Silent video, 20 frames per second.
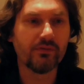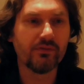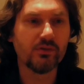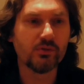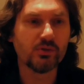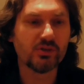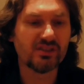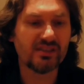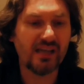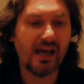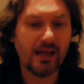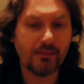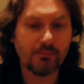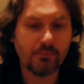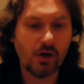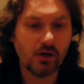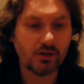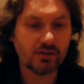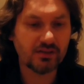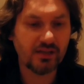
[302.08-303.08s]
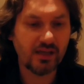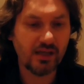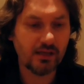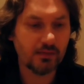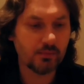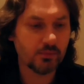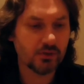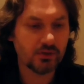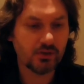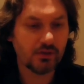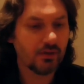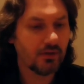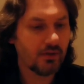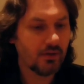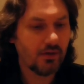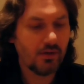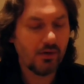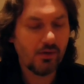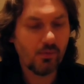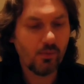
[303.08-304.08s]
one of those sandbox games
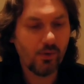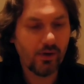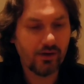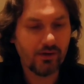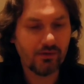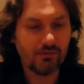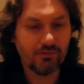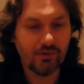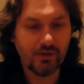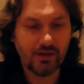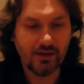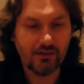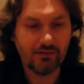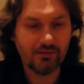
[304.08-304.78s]
where you're running